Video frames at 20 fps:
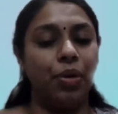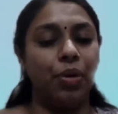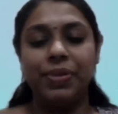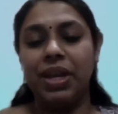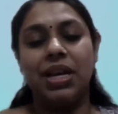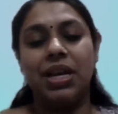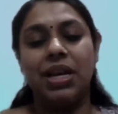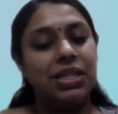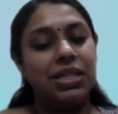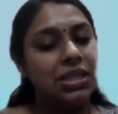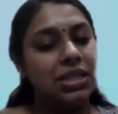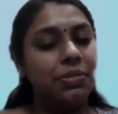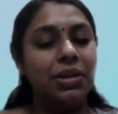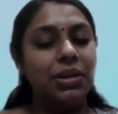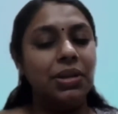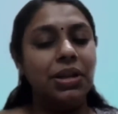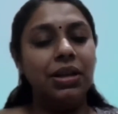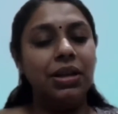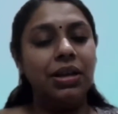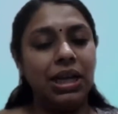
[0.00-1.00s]

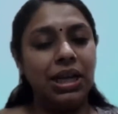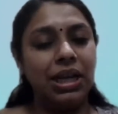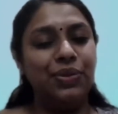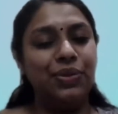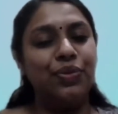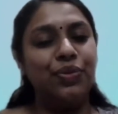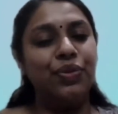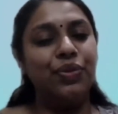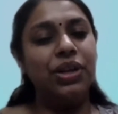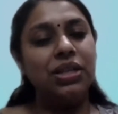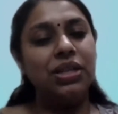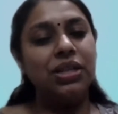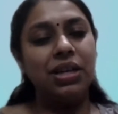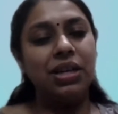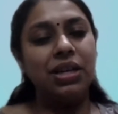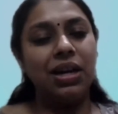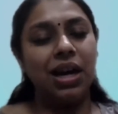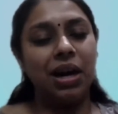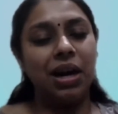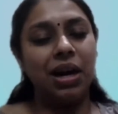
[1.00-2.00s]
Similarly, if it is a
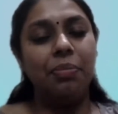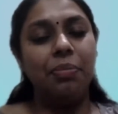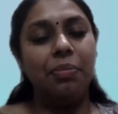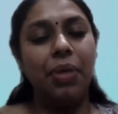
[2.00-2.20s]
bug